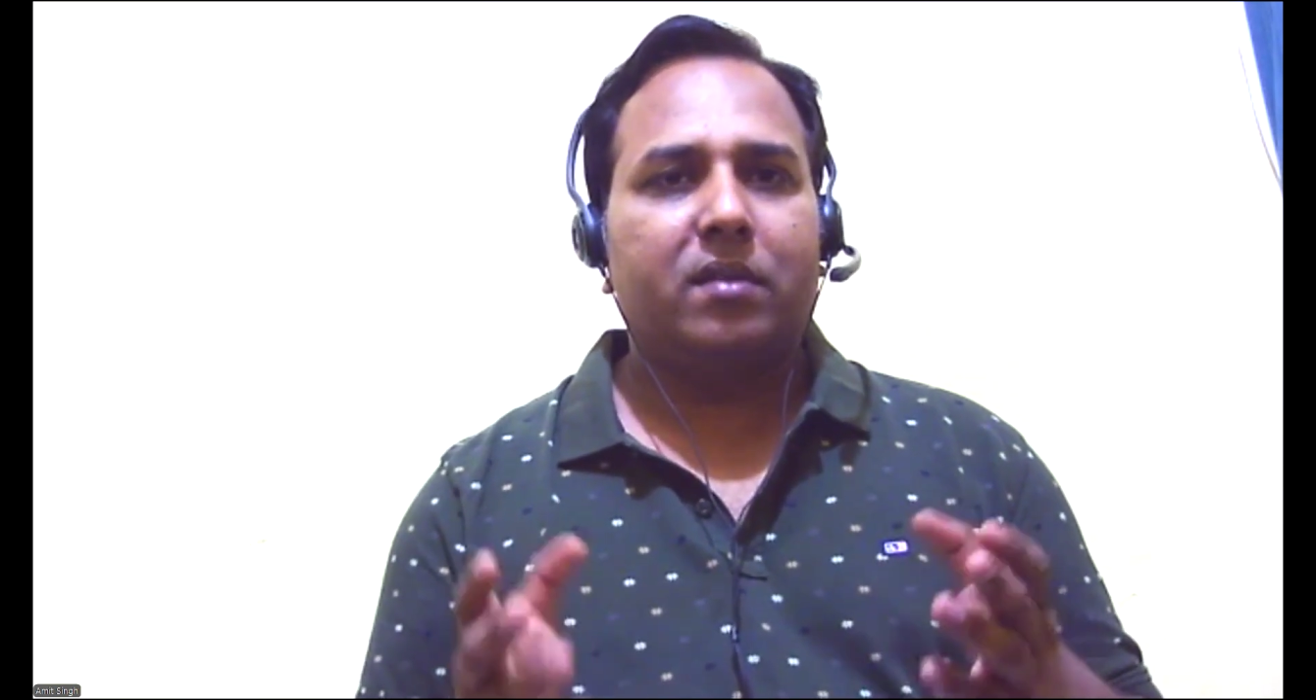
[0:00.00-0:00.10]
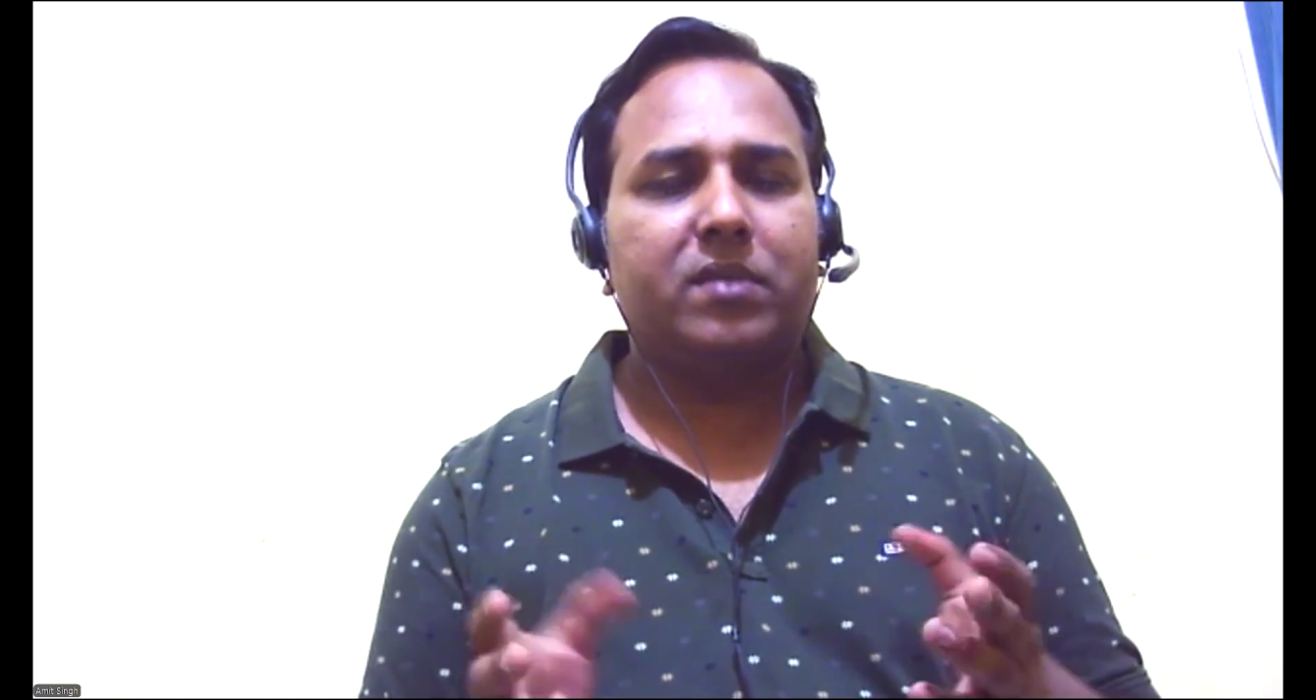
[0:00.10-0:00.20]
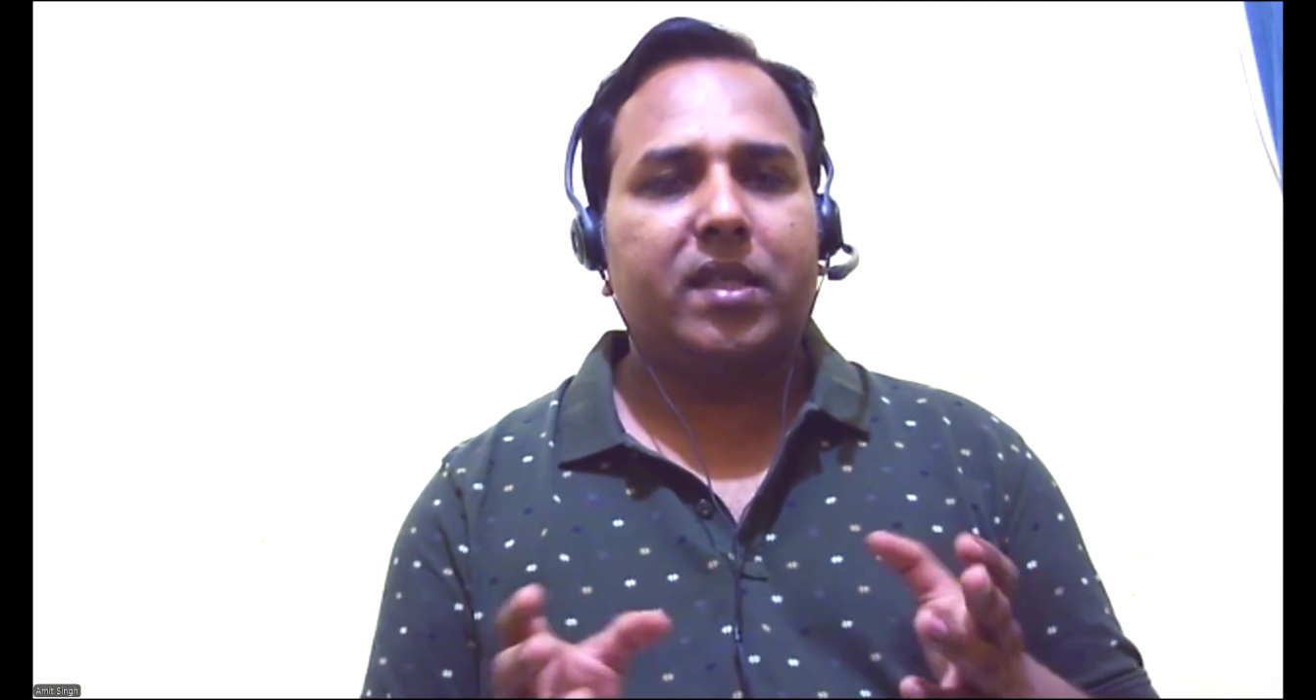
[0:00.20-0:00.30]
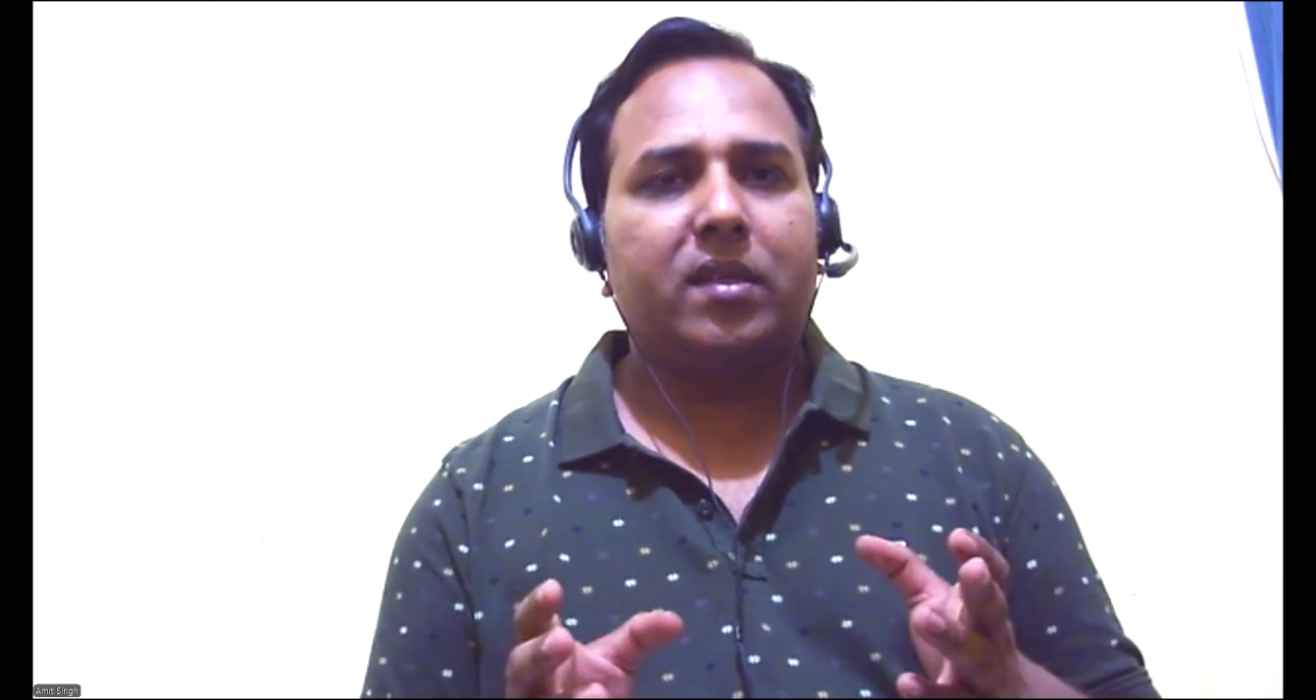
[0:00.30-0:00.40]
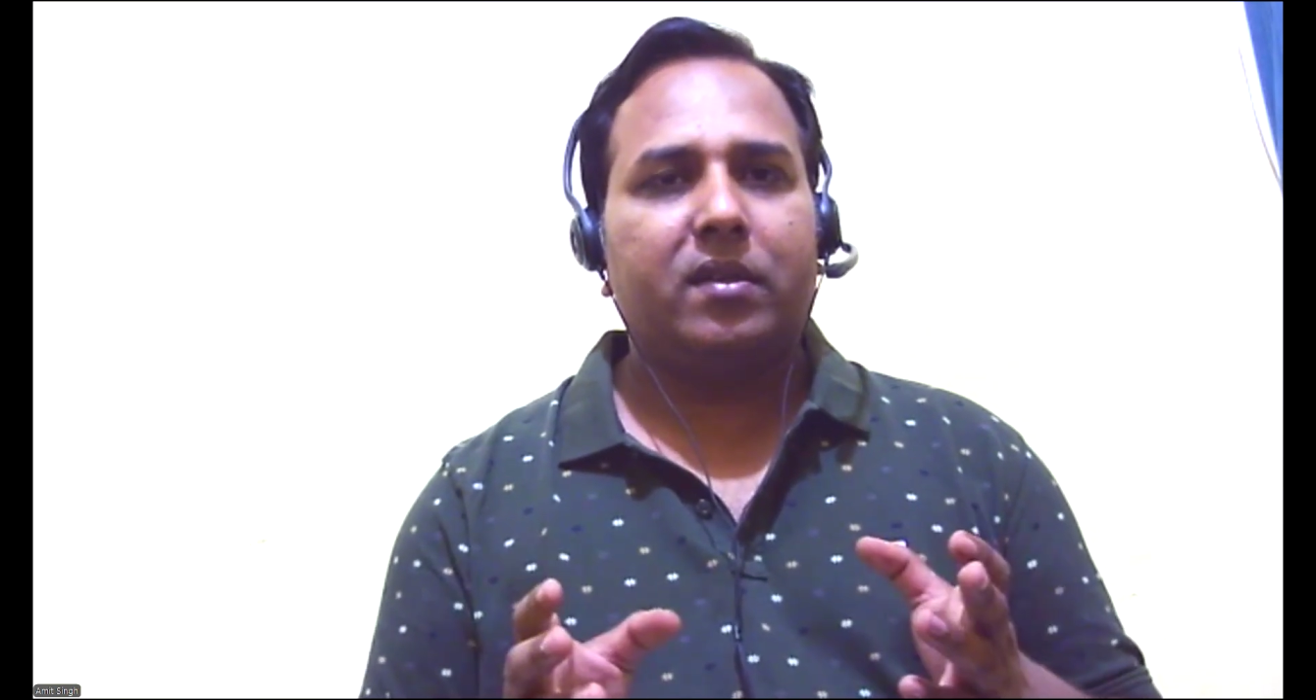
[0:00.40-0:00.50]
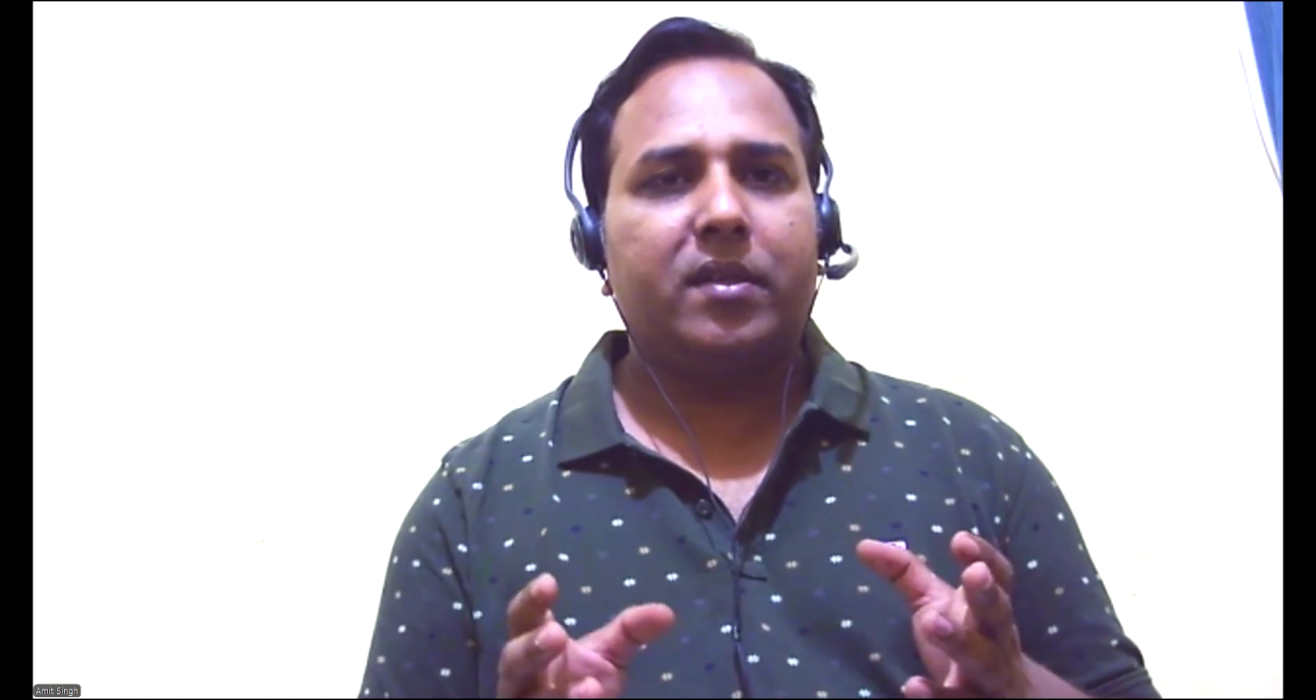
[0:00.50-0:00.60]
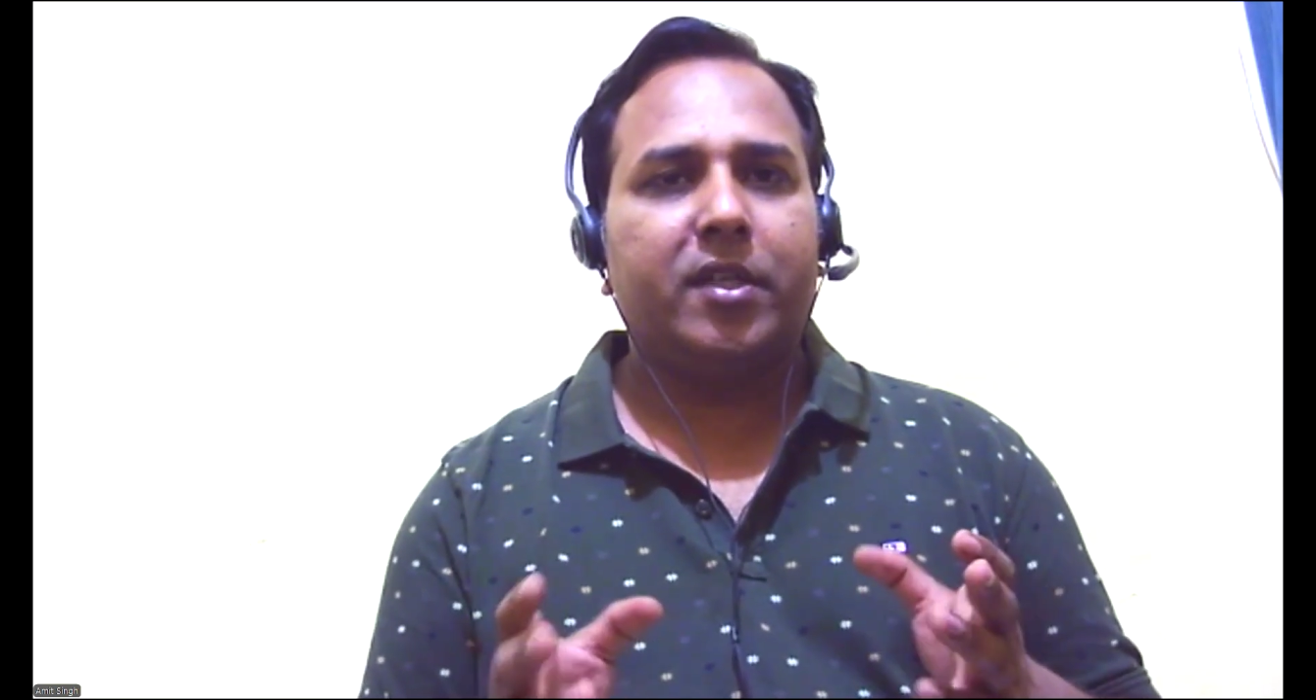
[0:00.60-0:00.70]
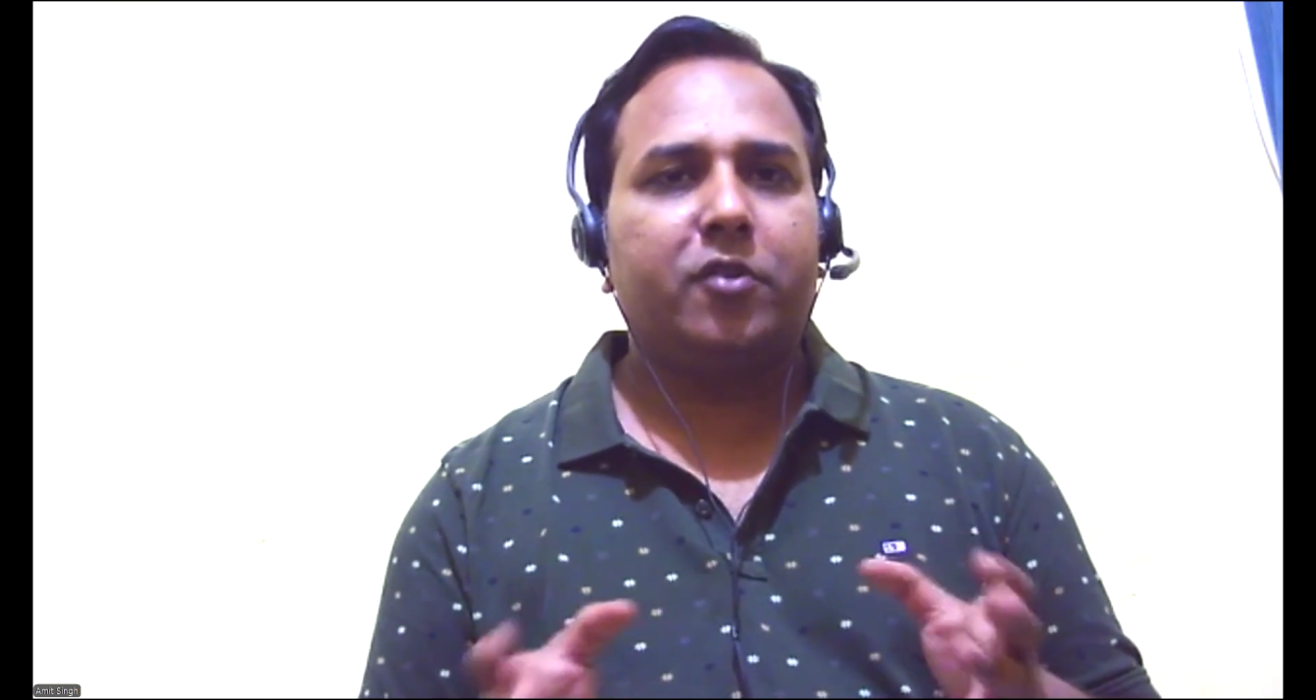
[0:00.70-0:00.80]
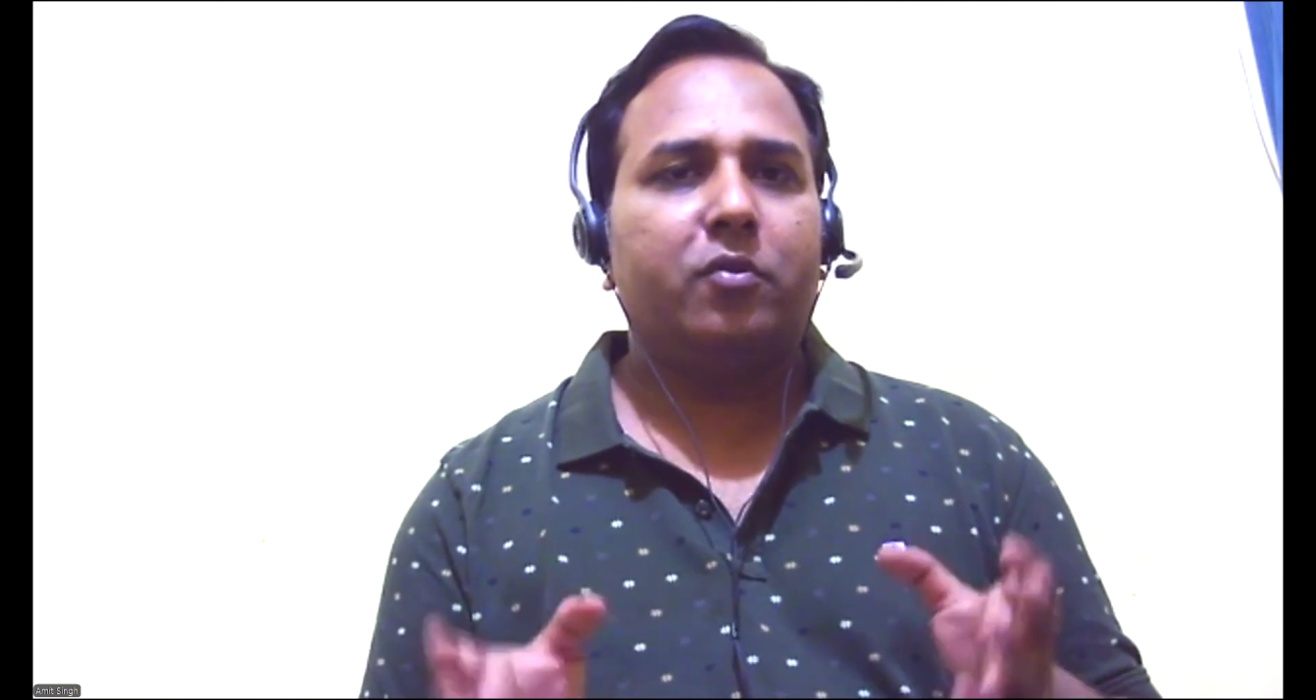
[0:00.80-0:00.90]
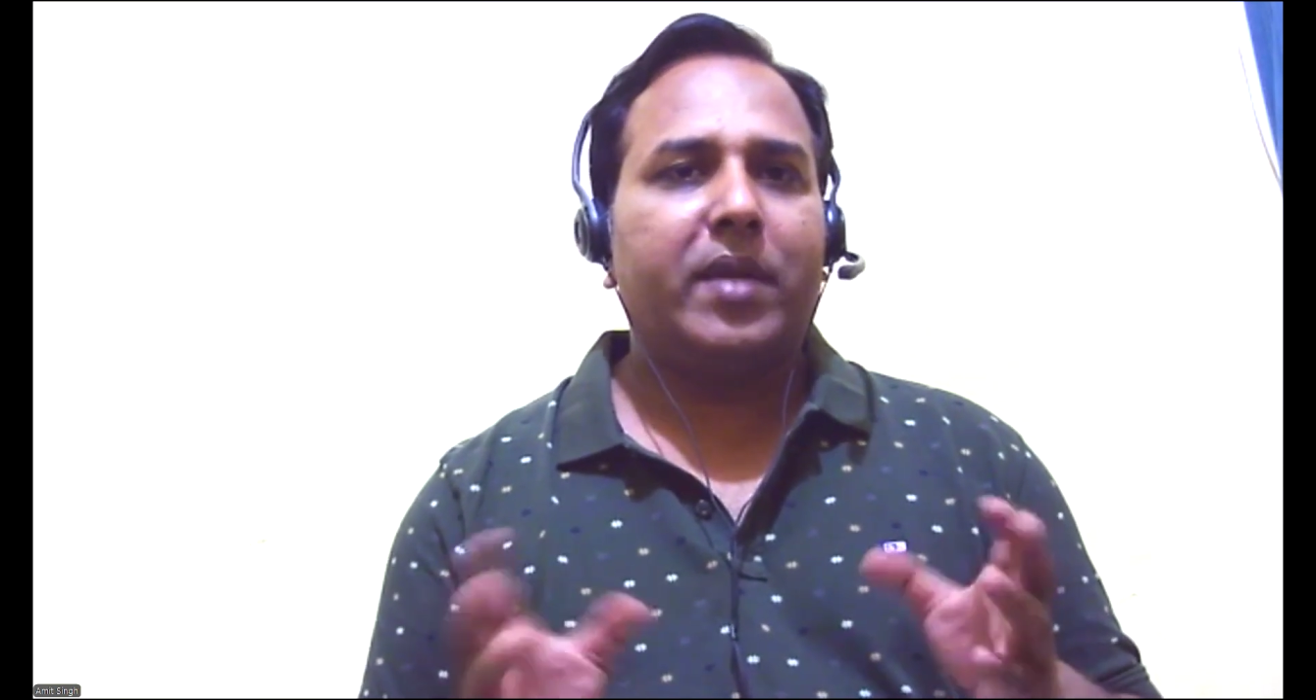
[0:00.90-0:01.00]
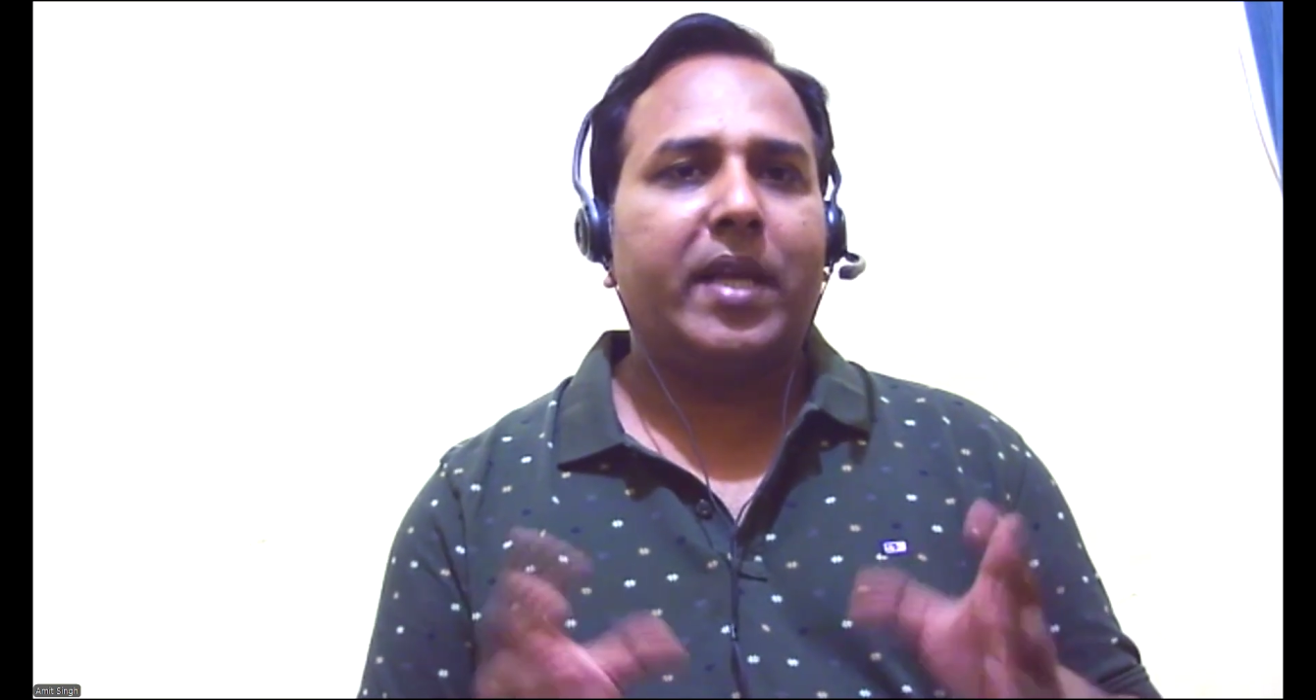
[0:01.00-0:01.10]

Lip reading: something need to